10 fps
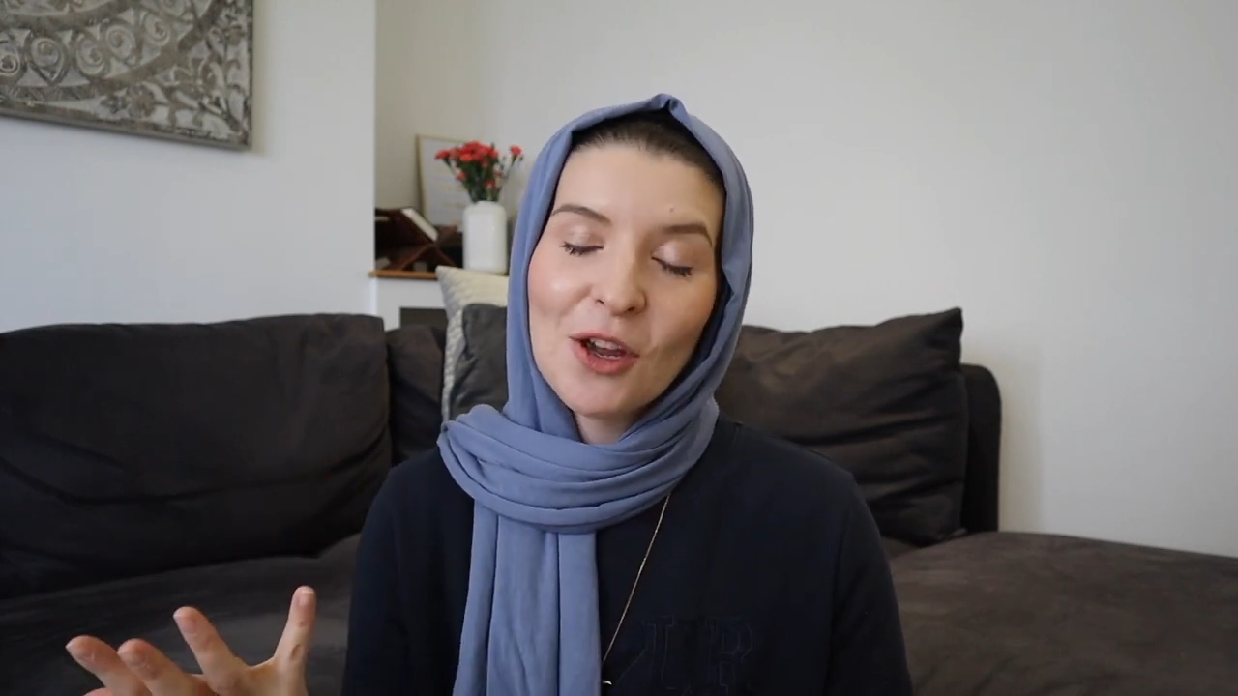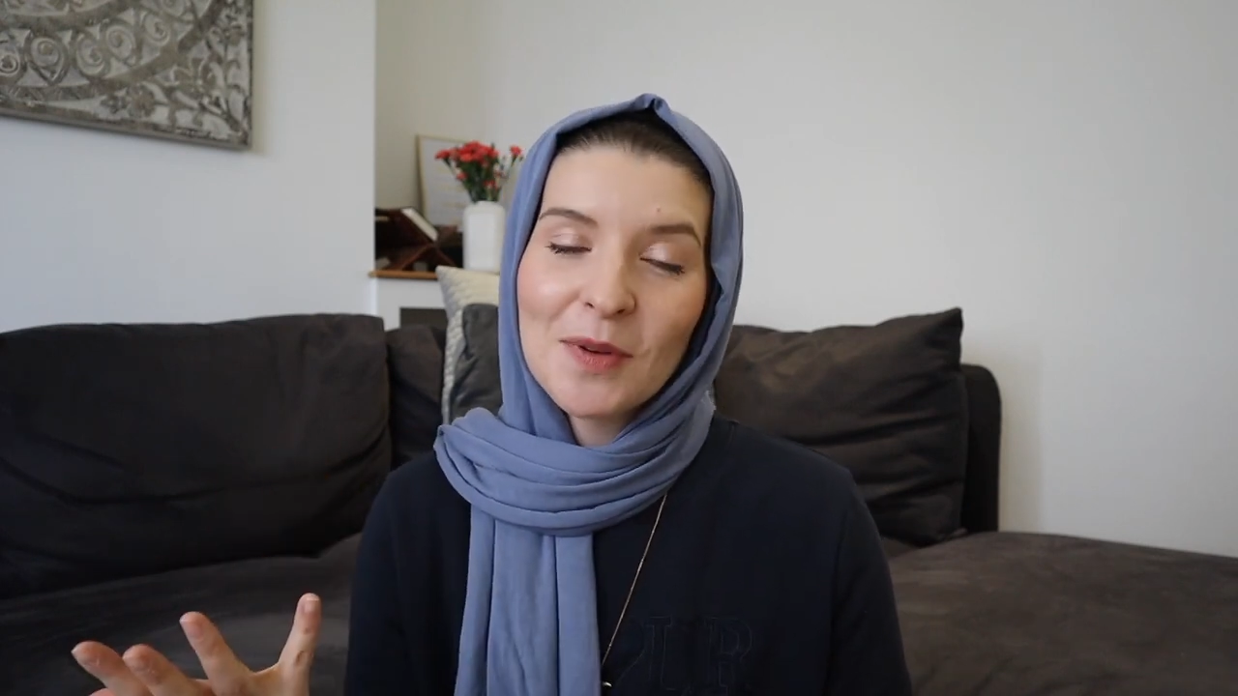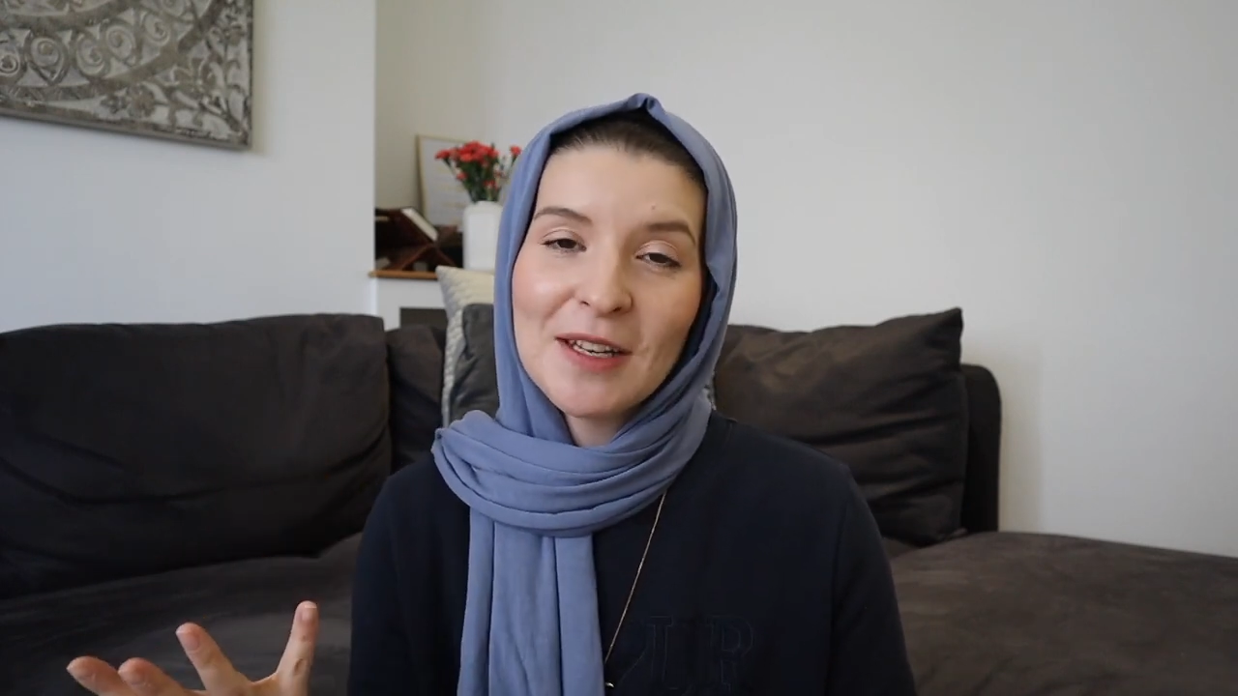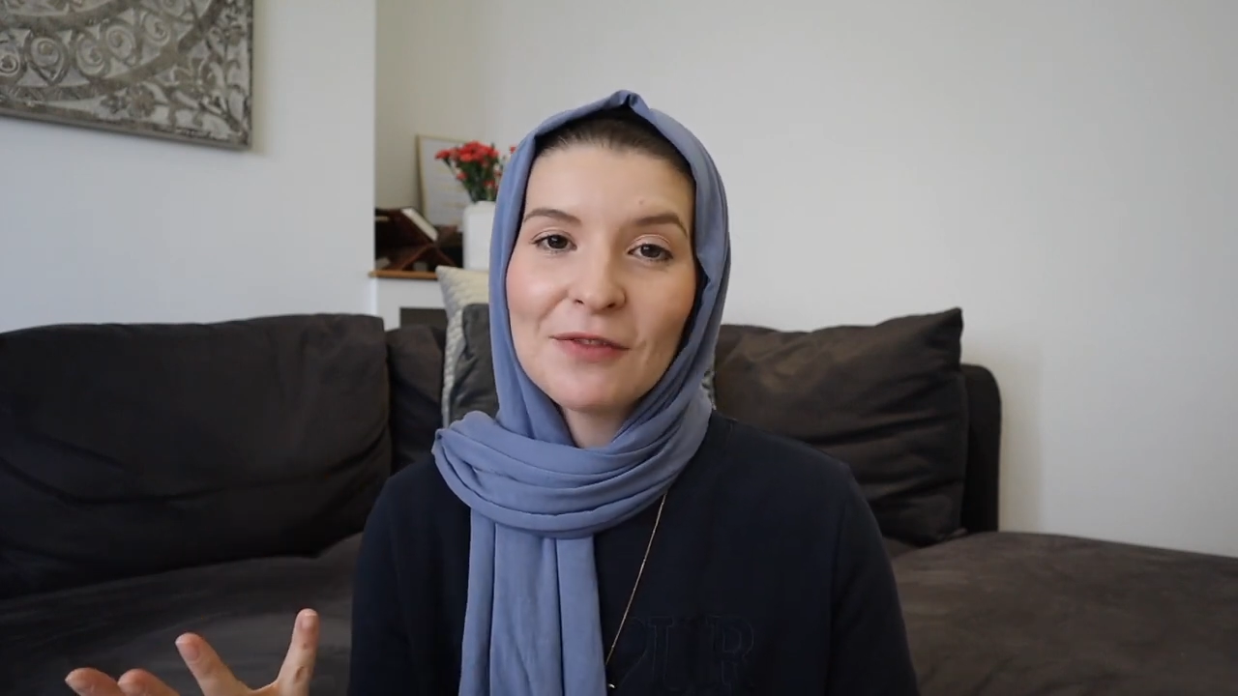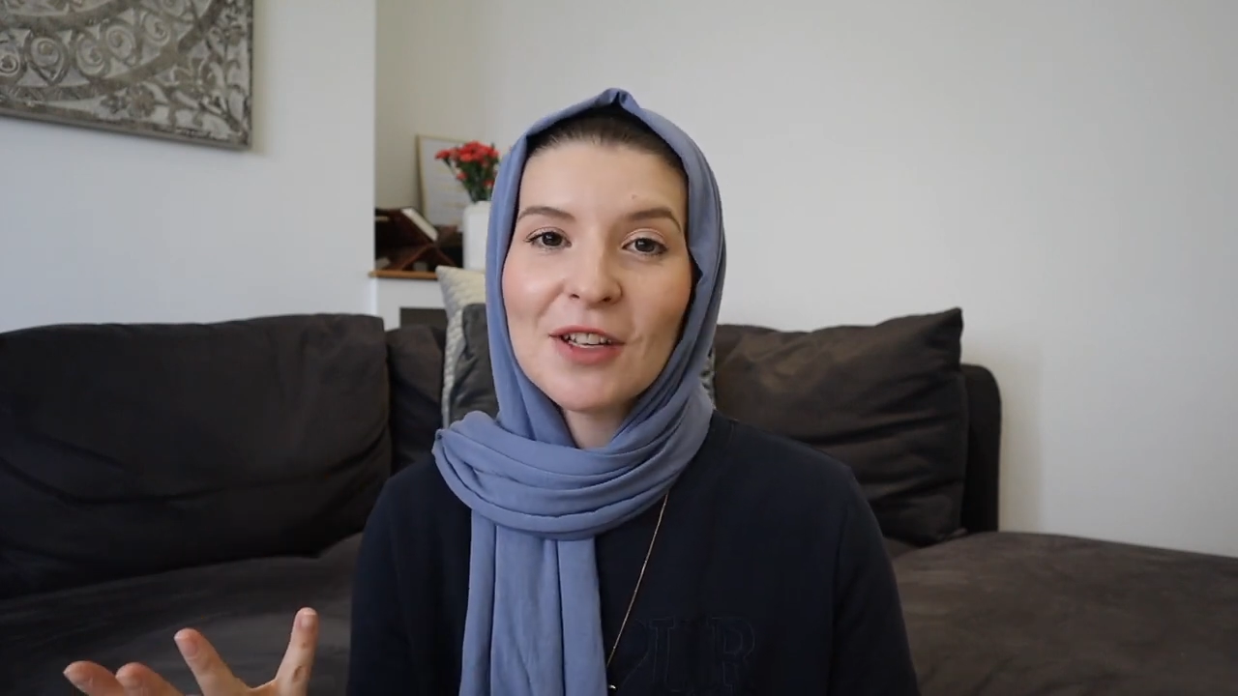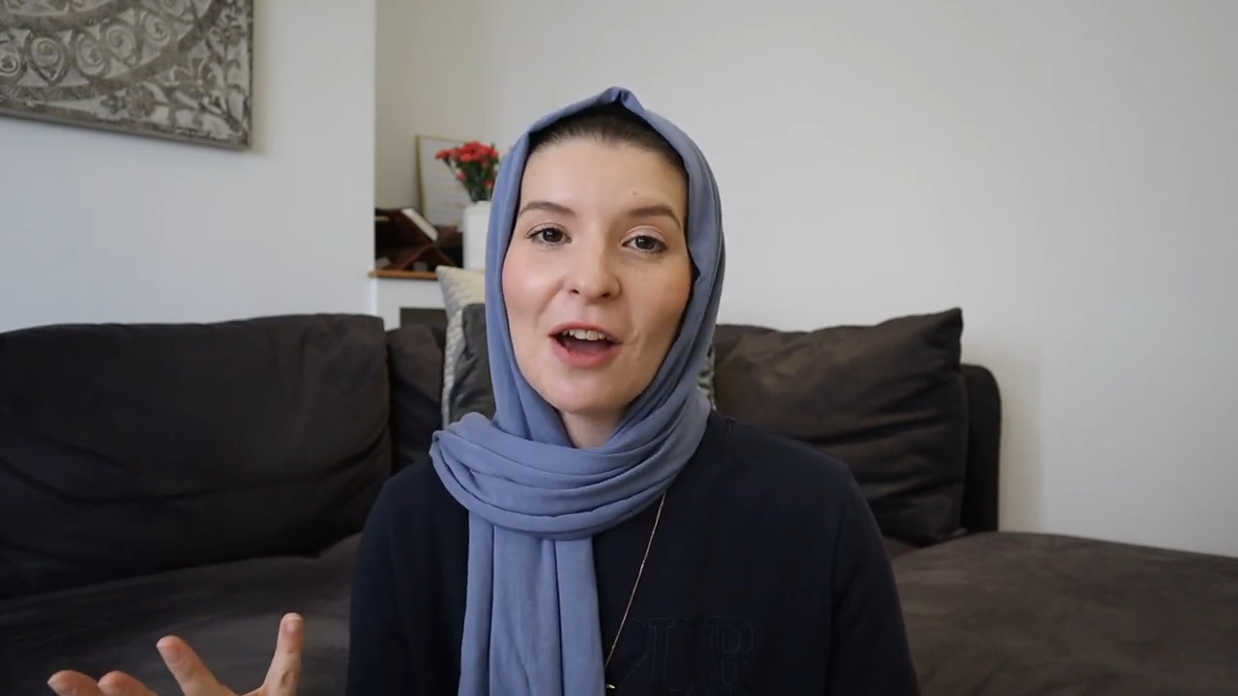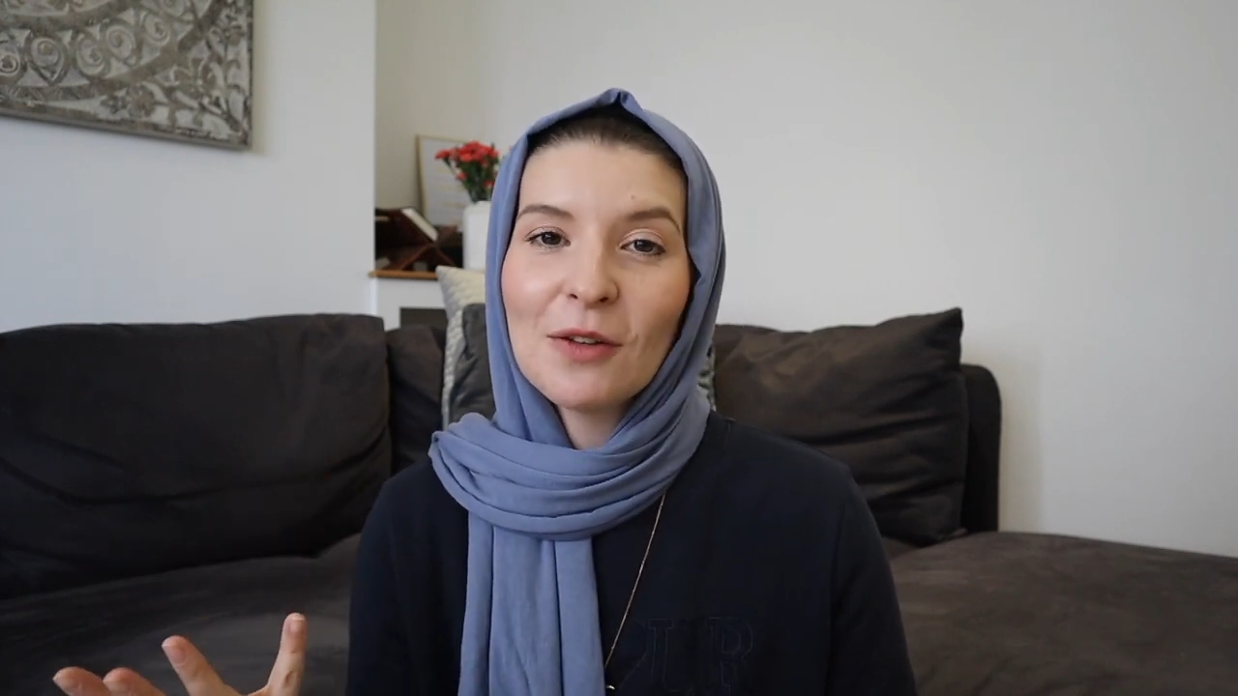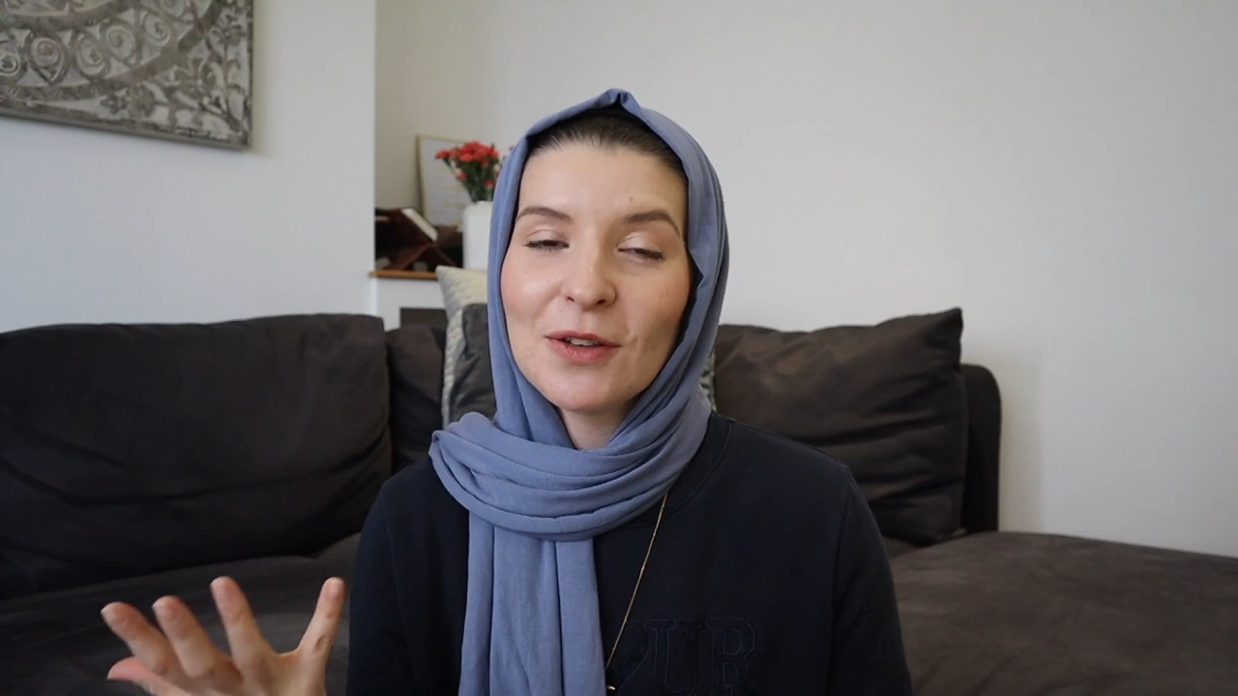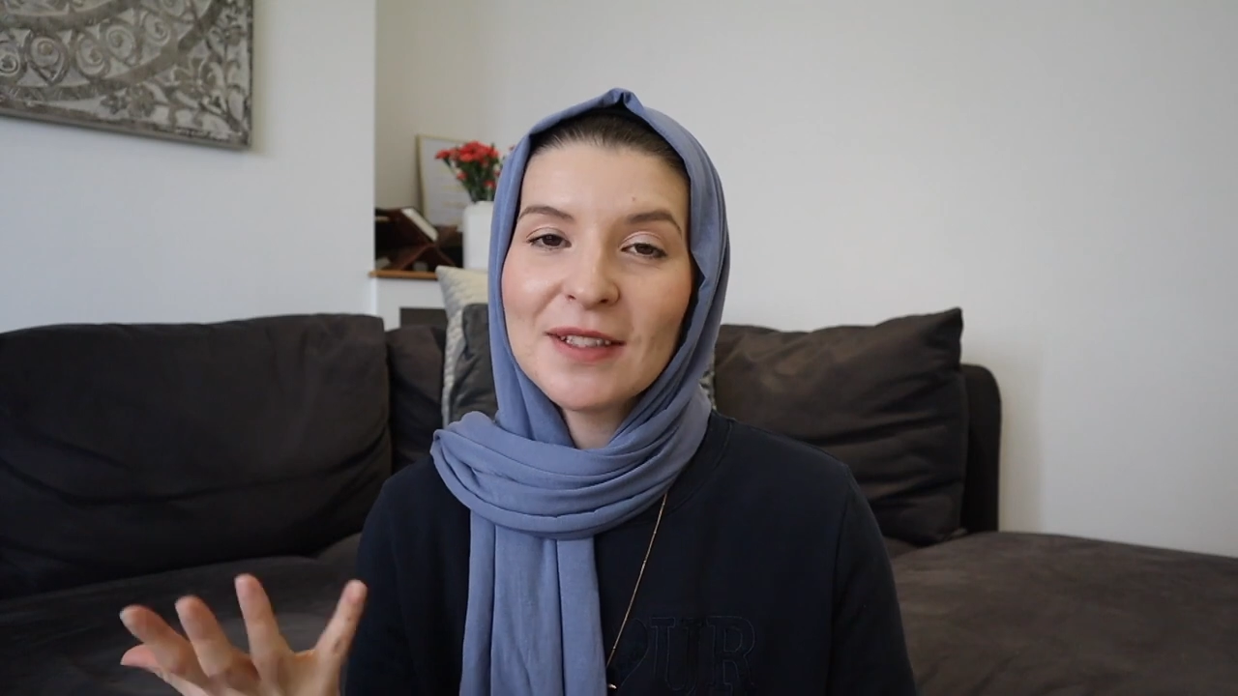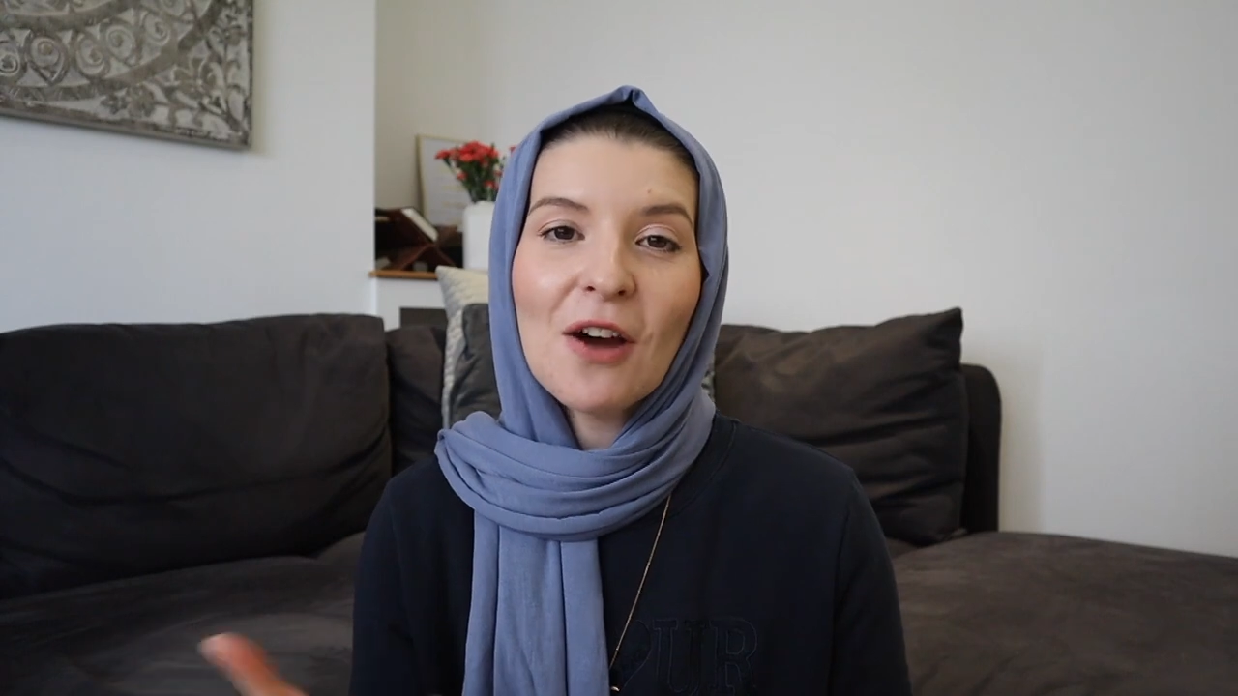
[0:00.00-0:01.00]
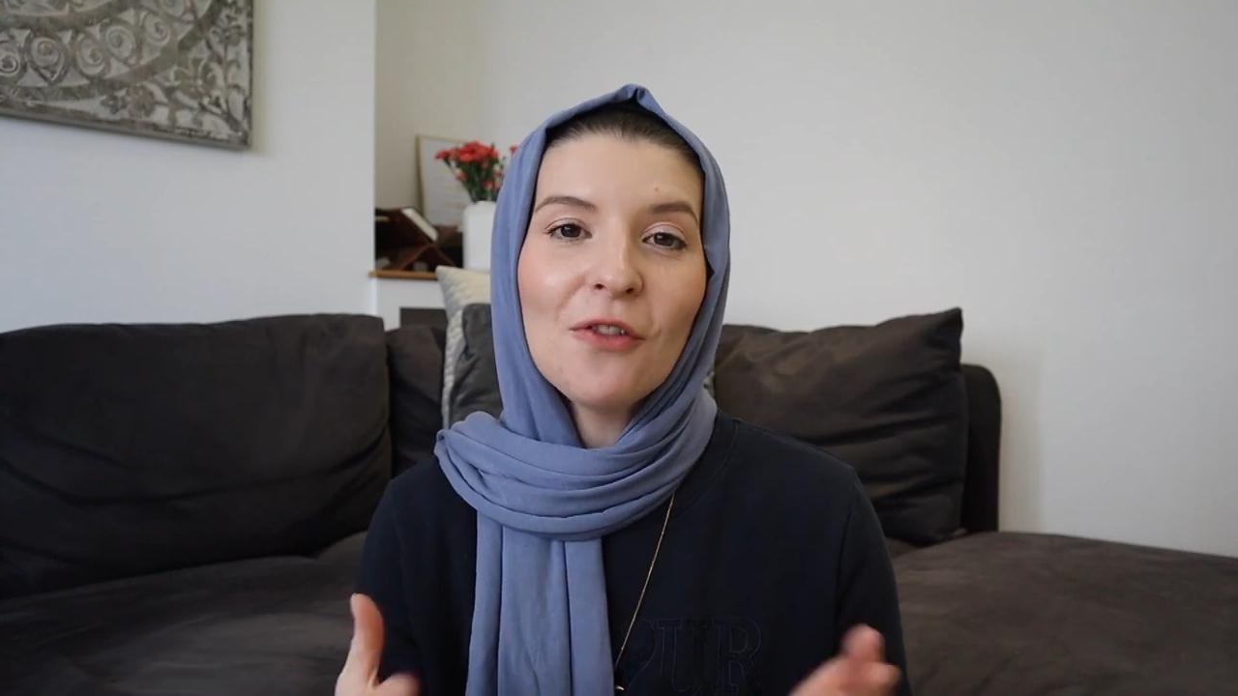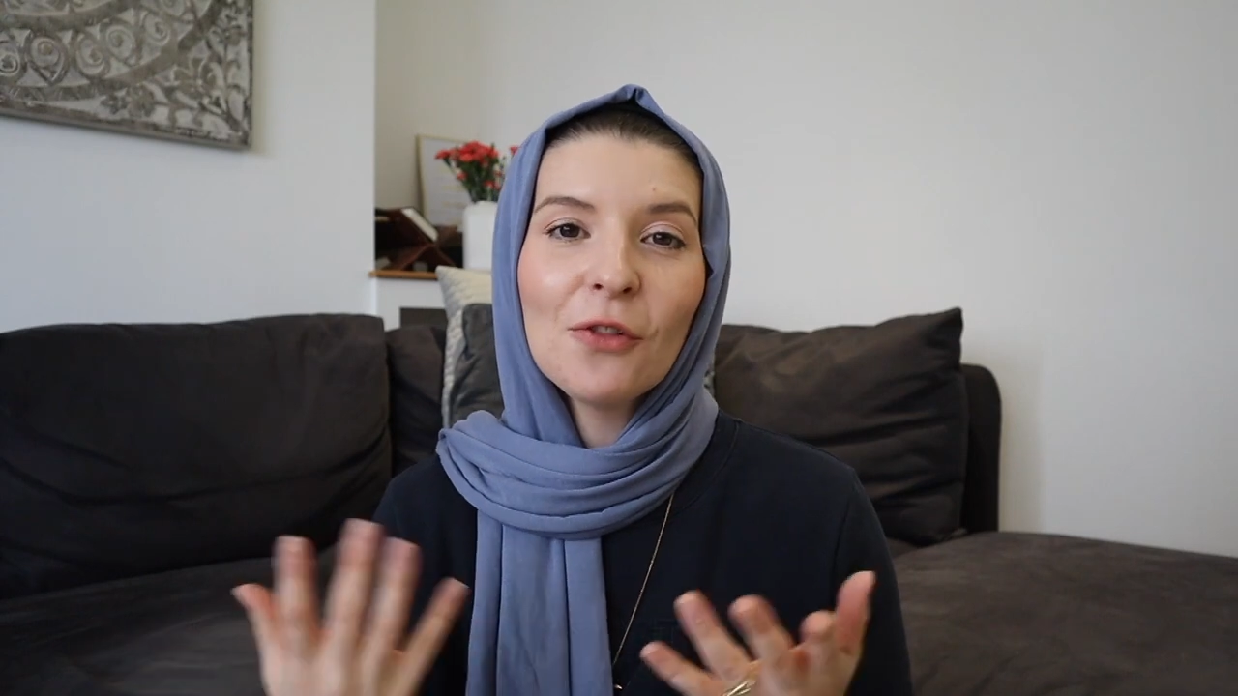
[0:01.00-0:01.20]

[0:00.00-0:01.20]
open iftar yourself